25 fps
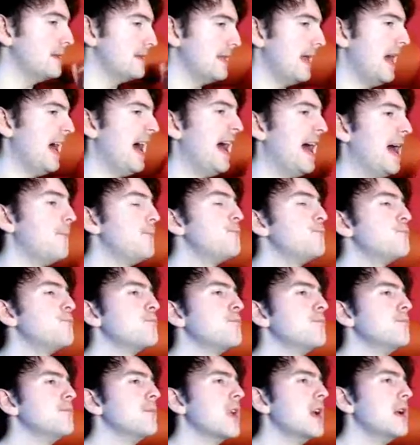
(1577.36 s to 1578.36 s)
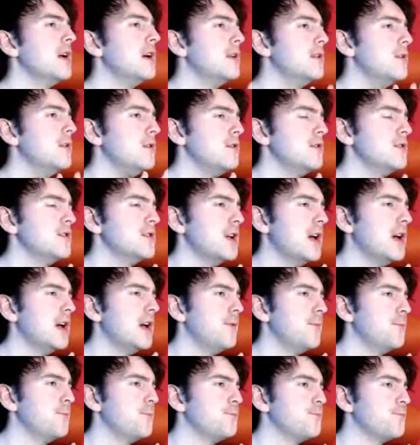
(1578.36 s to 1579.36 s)
As that. And
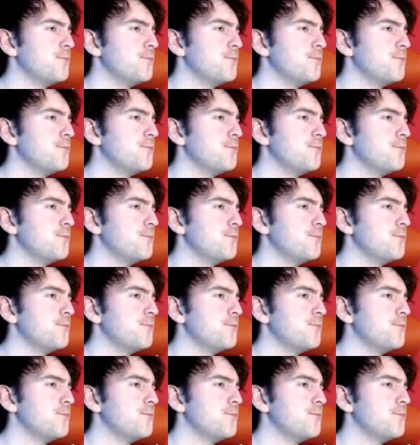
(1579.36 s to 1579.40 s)
also...